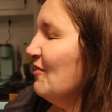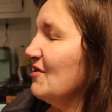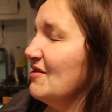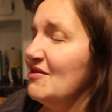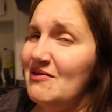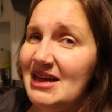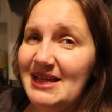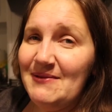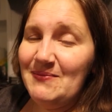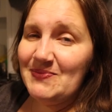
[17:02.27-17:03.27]
well, you know
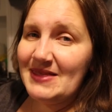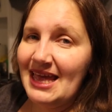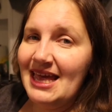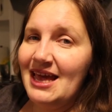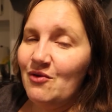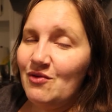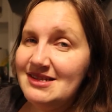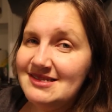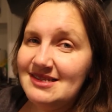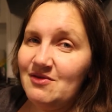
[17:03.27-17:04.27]
what?
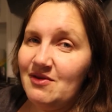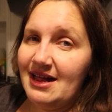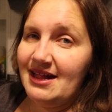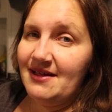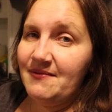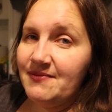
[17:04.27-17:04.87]
Once in a while,